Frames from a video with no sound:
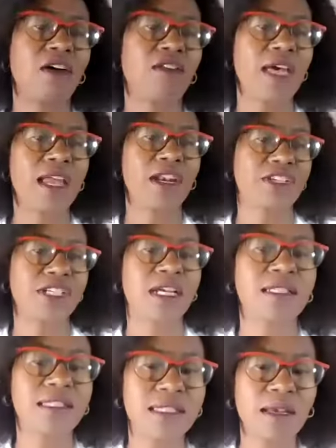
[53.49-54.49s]
of energy
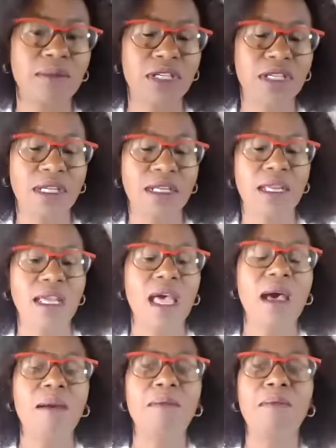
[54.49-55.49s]
consumption,
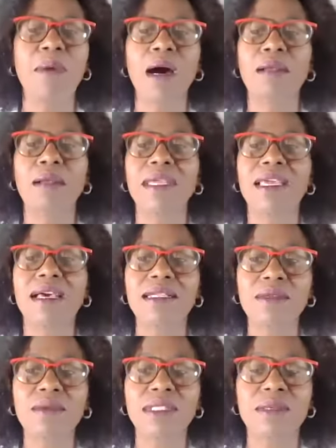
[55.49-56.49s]
but
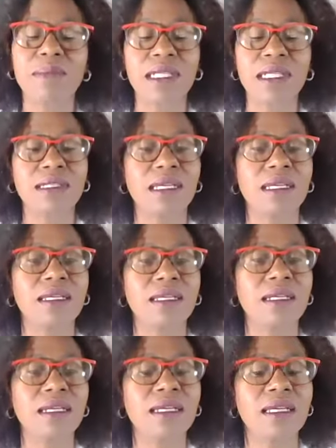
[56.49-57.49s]
because it was a building
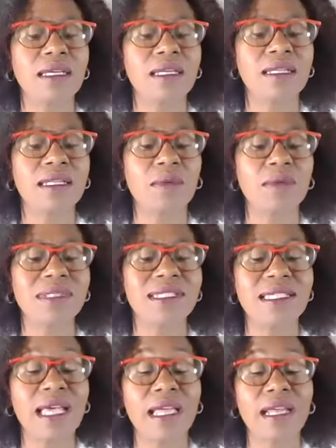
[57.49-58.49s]
that was
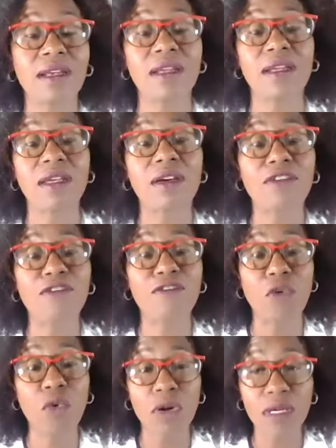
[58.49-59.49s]
designed
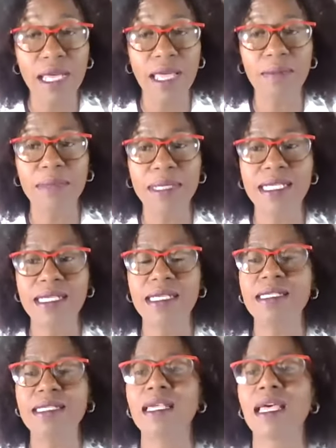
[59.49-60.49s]
for
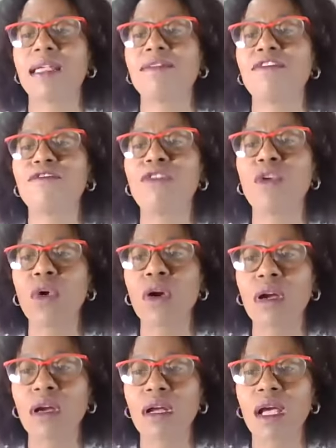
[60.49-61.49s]
diabetes and
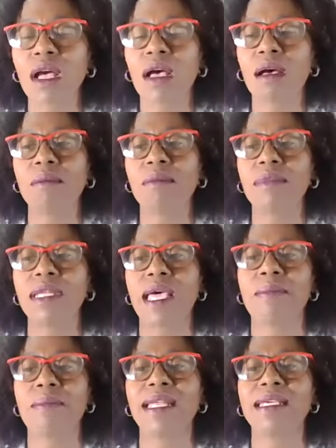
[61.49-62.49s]
for
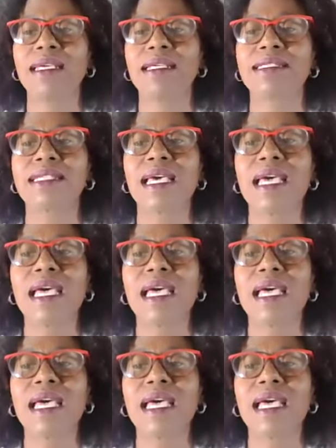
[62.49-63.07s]
diabetics,